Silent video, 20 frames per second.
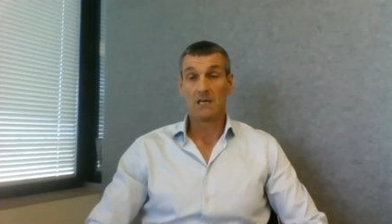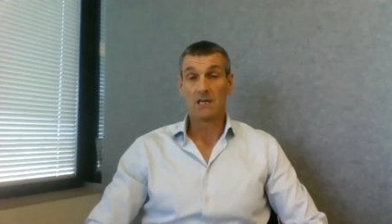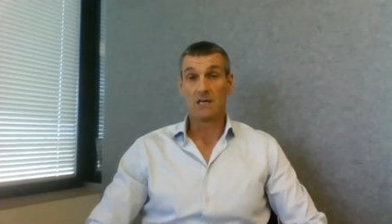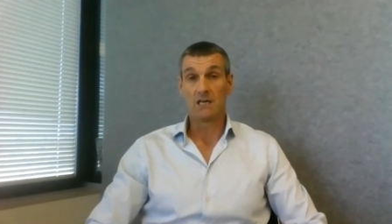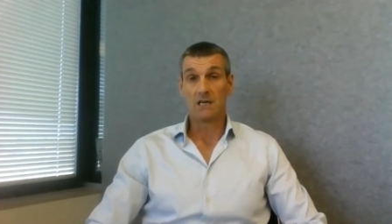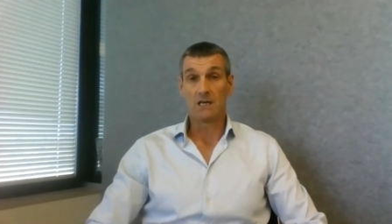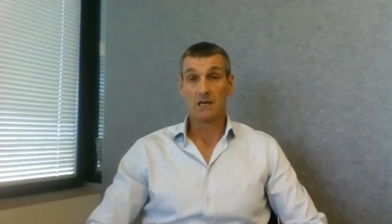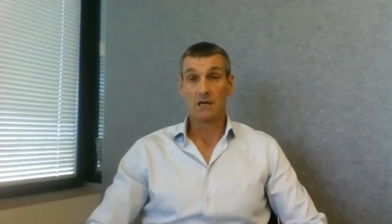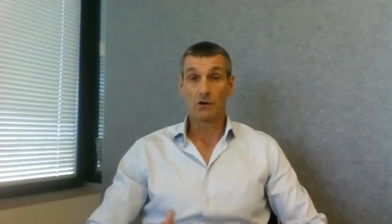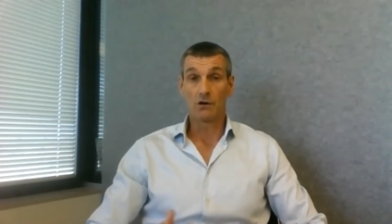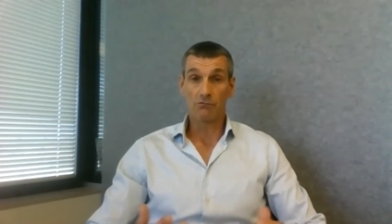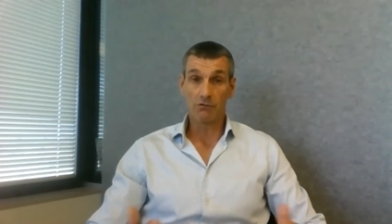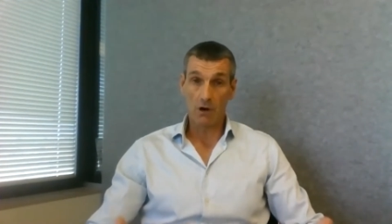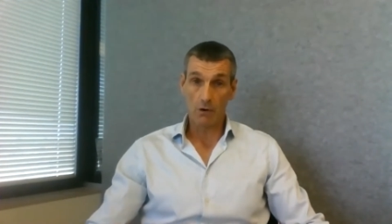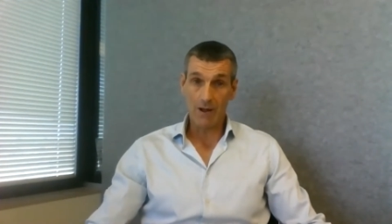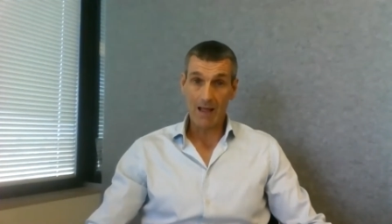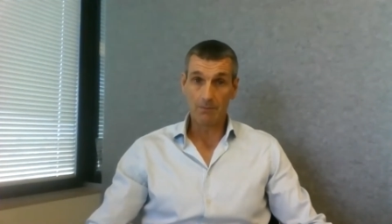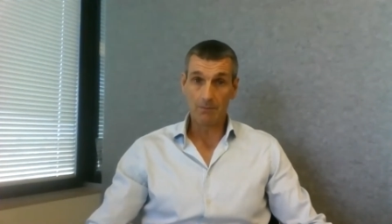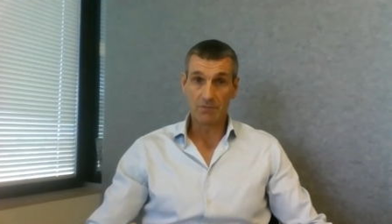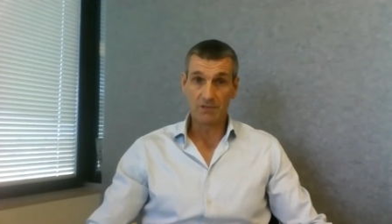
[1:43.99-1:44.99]

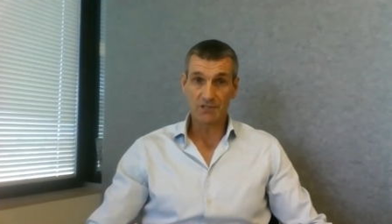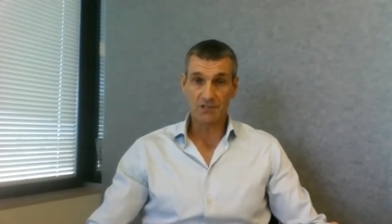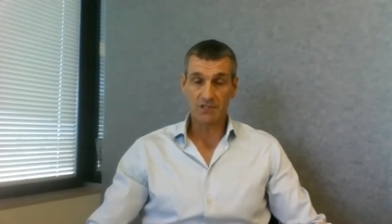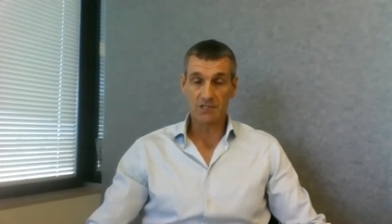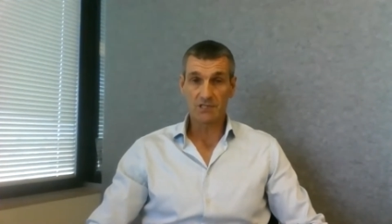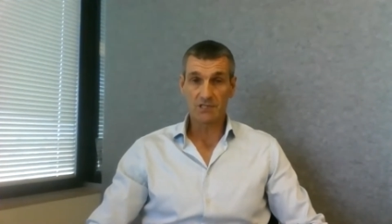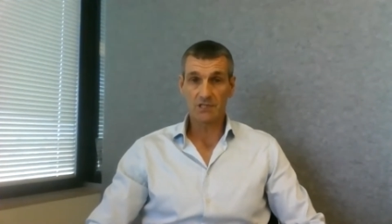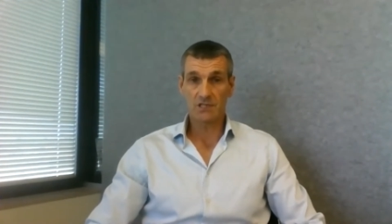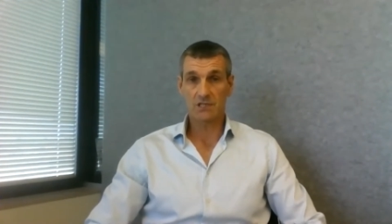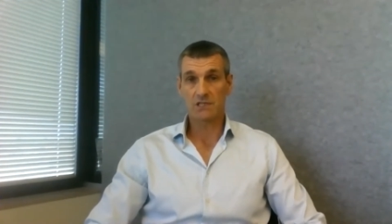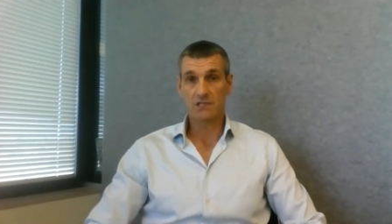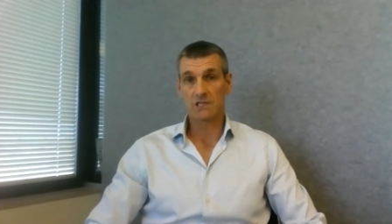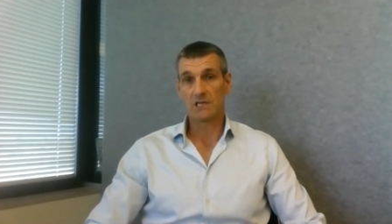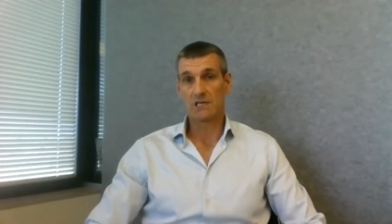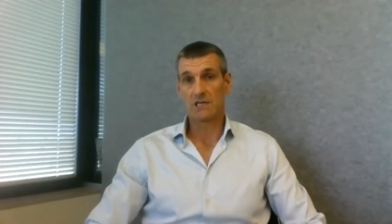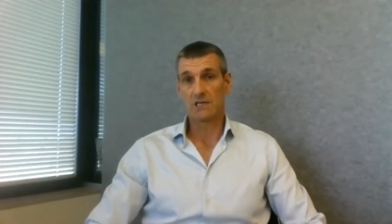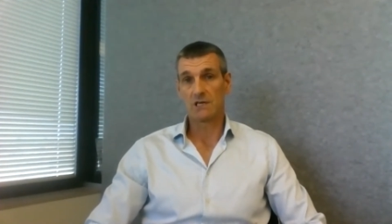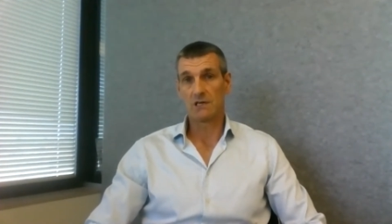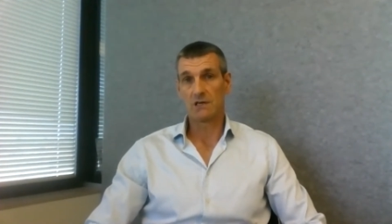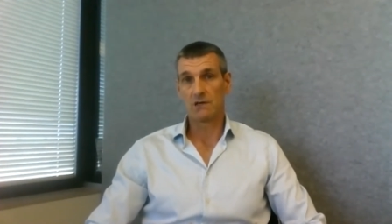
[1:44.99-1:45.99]
grow our business
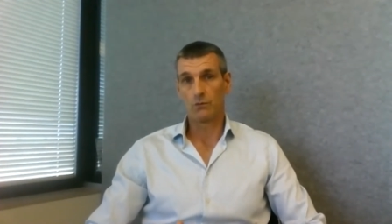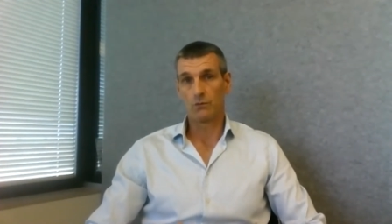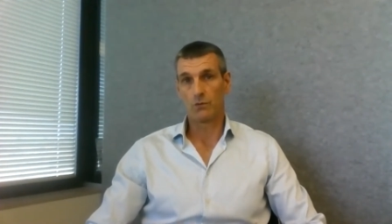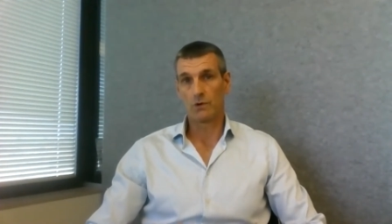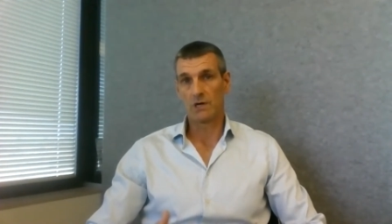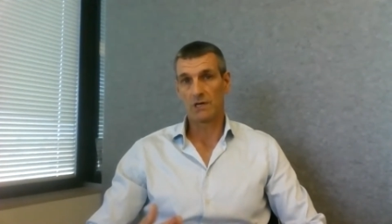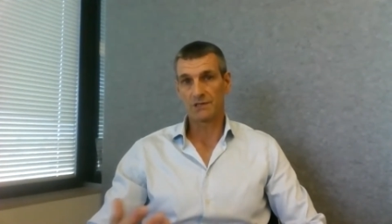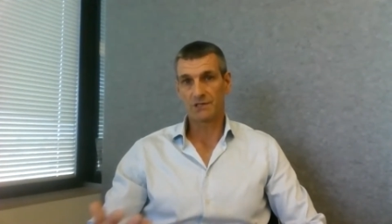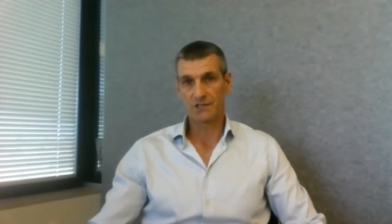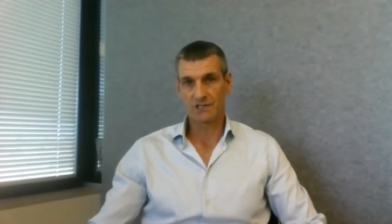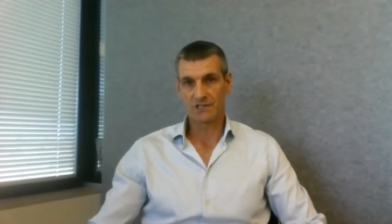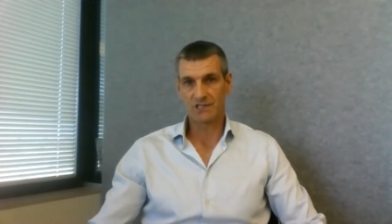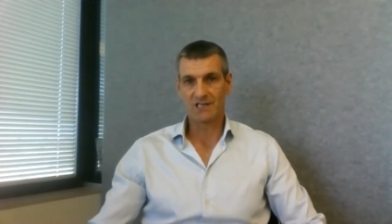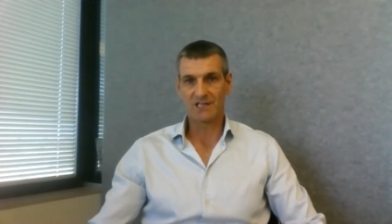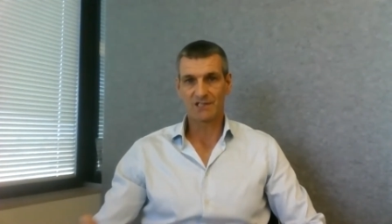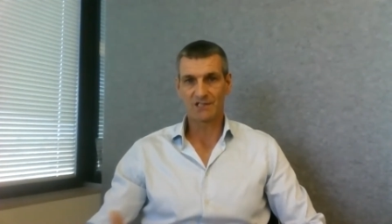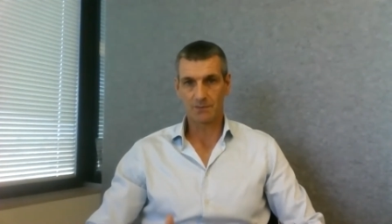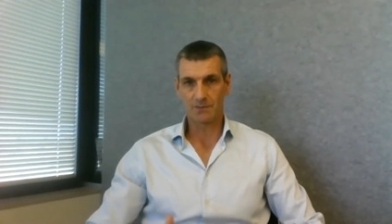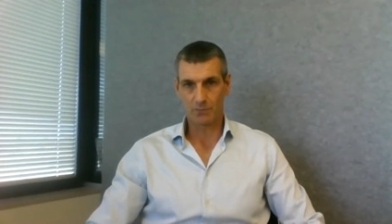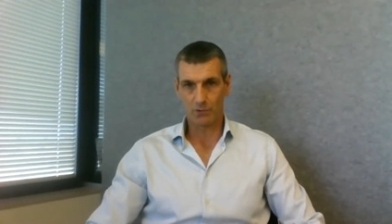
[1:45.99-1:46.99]
whilst
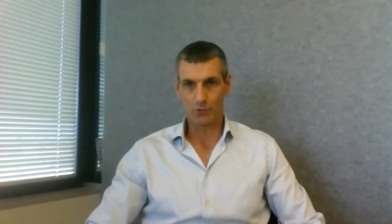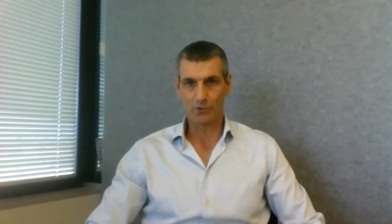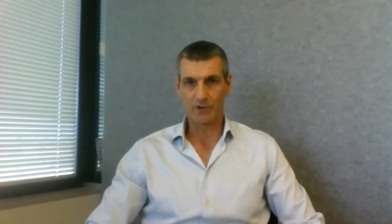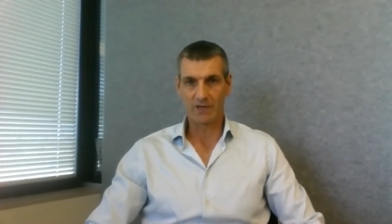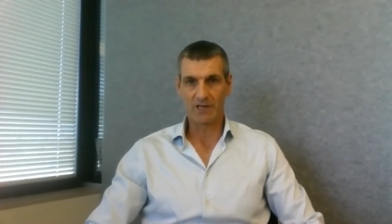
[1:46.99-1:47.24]
supporting